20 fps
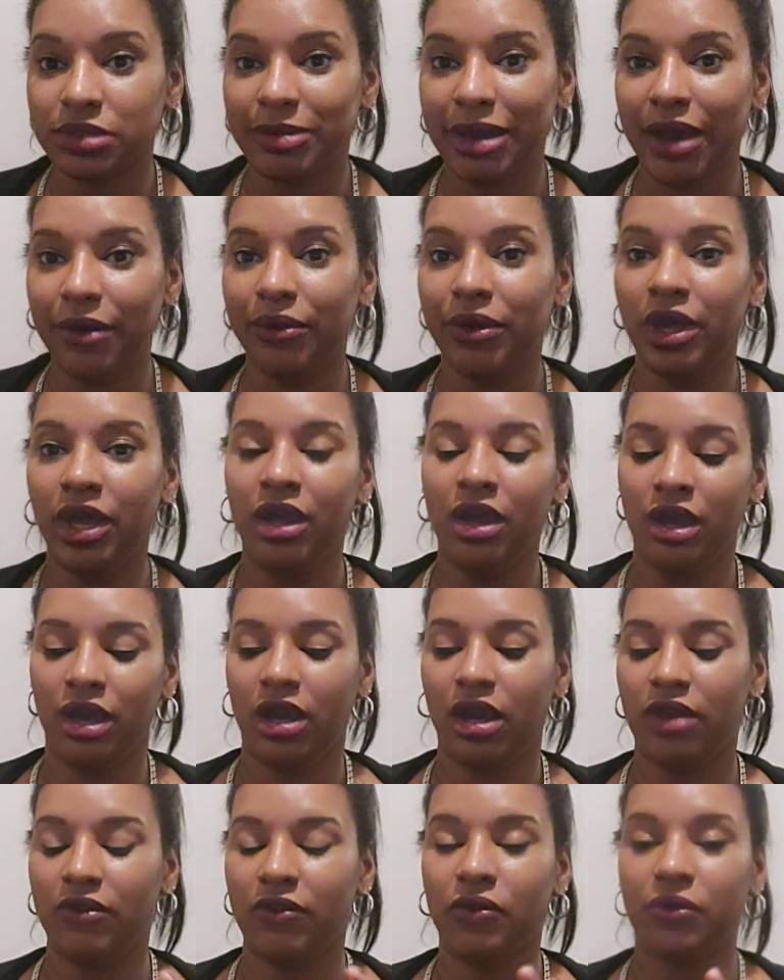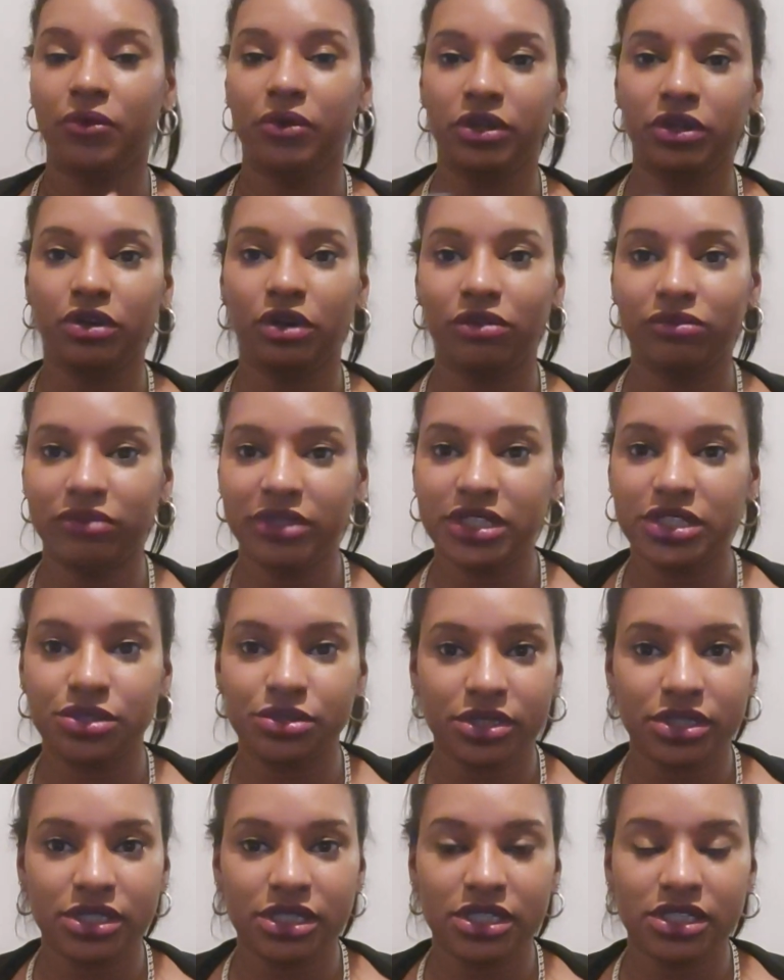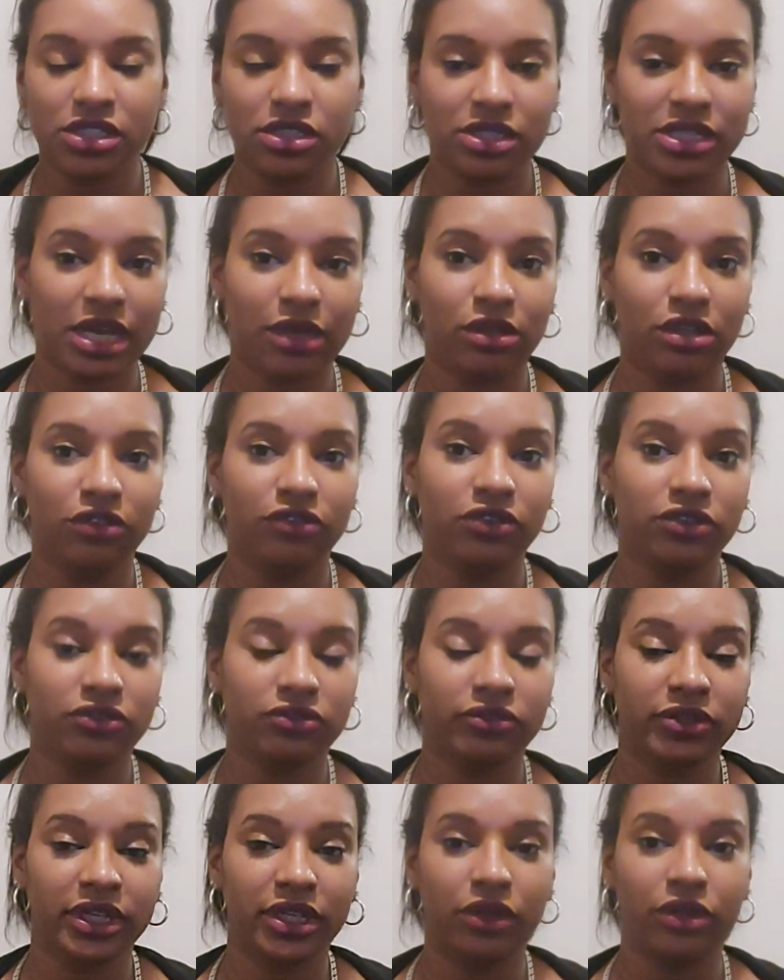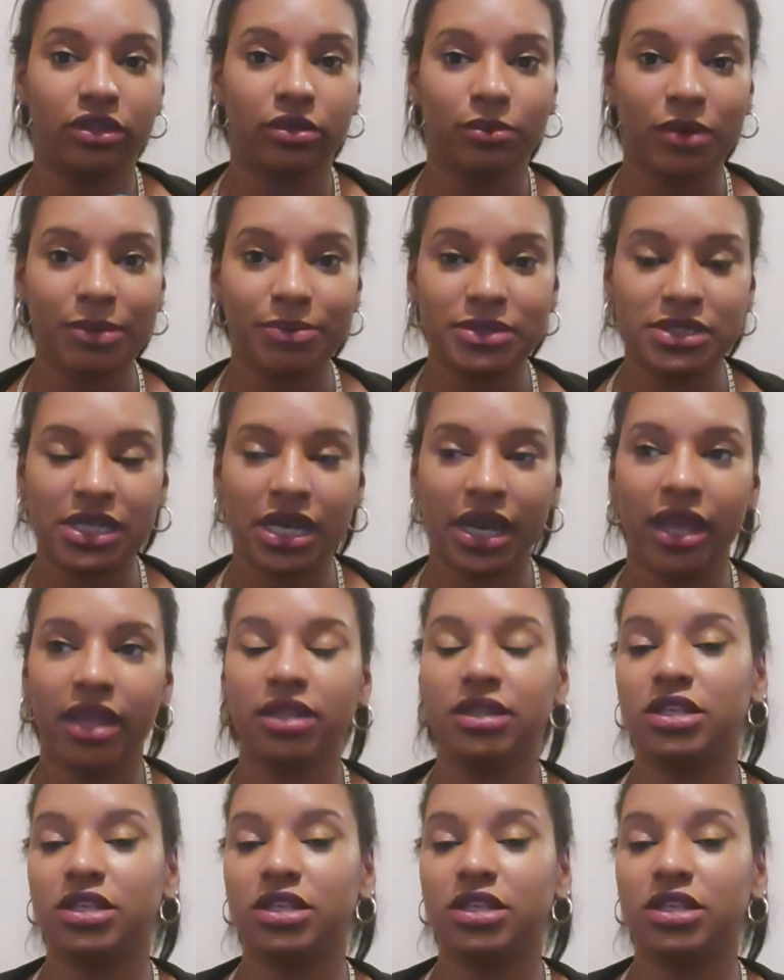about. I've already got resources to download for free on the website.